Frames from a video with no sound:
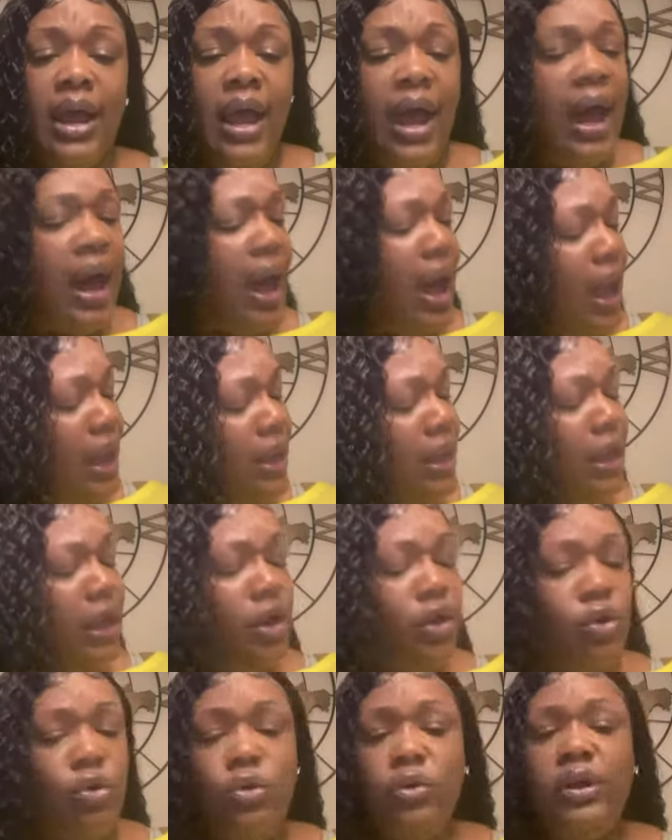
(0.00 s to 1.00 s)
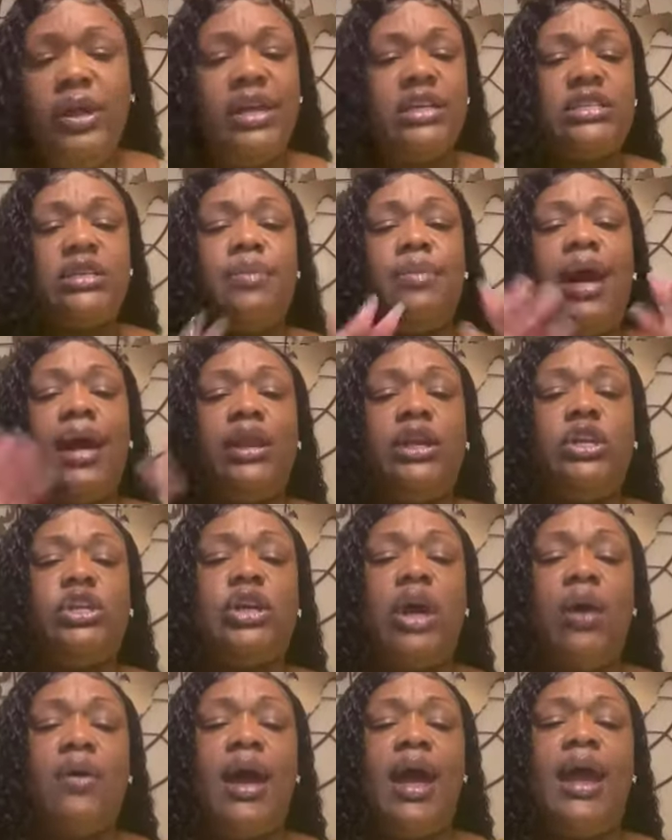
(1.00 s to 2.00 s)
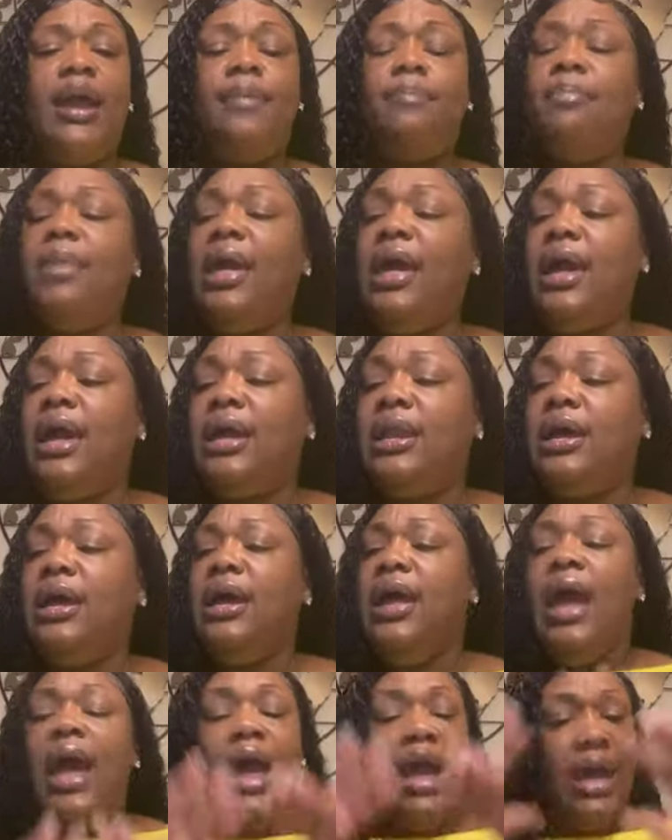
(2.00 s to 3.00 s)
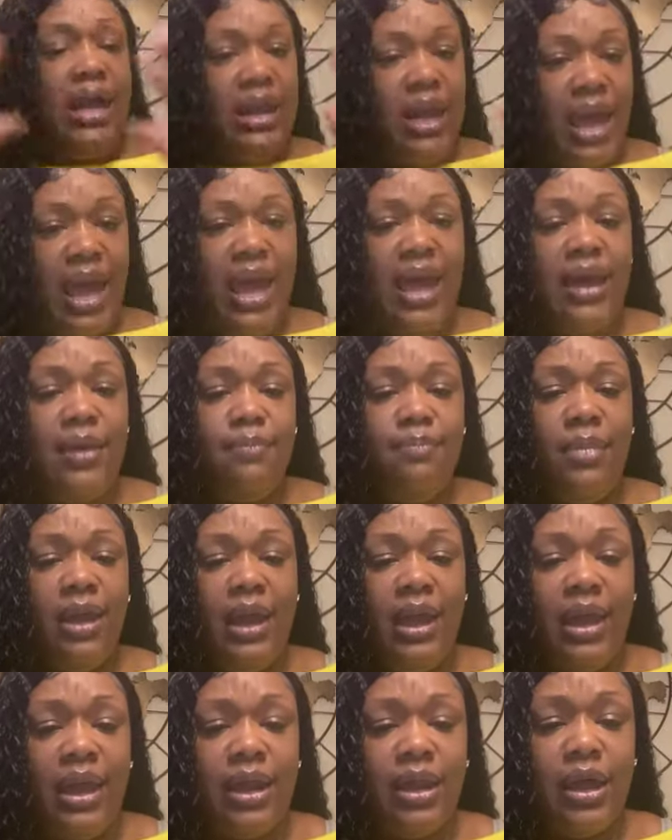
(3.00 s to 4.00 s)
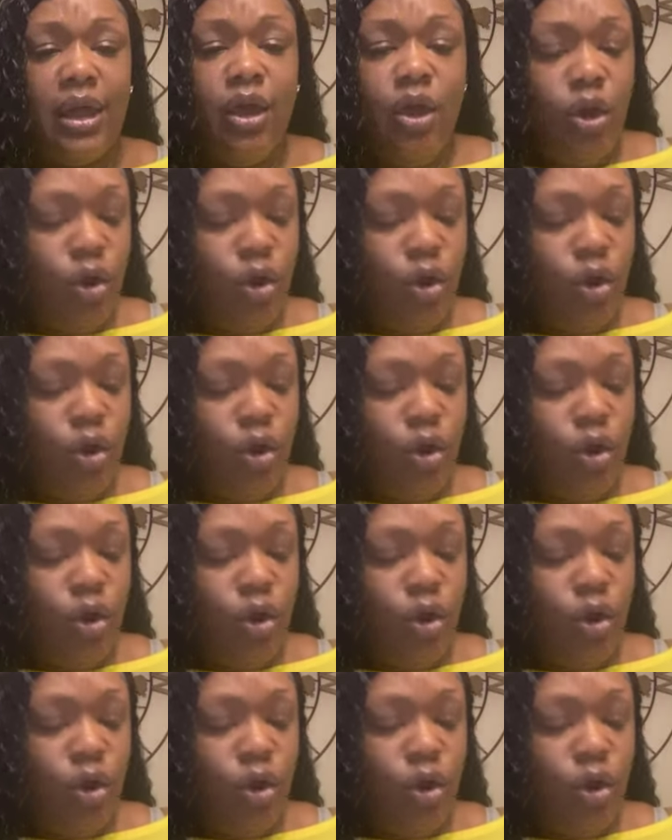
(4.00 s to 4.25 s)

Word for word: Hallelujah. Somebody shout amen and amen.